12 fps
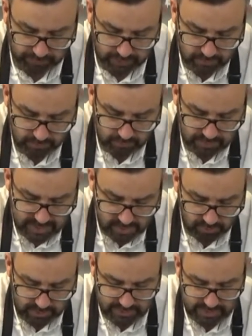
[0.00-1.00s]
them now
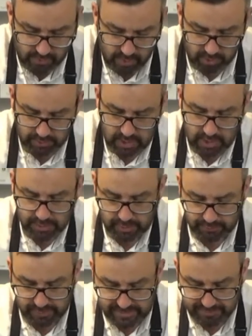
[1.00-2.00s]
that they're on the
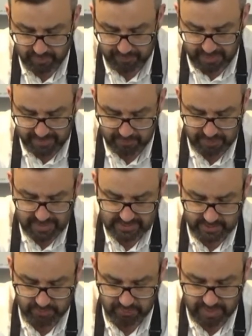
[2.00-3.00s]
greaseproof paper, and that's
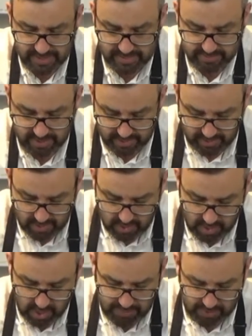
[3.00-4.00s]
the great thing
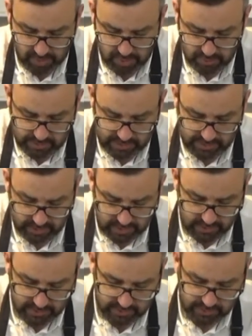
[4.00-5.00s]
about using
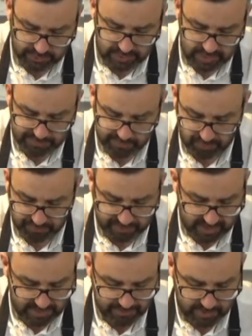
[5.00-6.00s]
this greaseproof
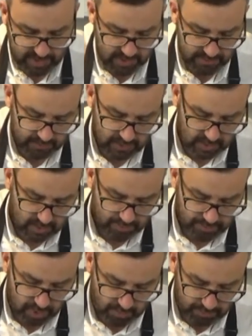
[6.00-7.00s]
paper.
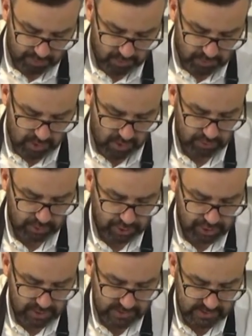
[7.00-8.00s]
Pop those on
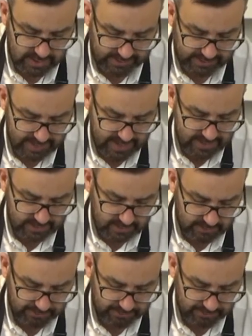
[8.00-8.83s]
just like that,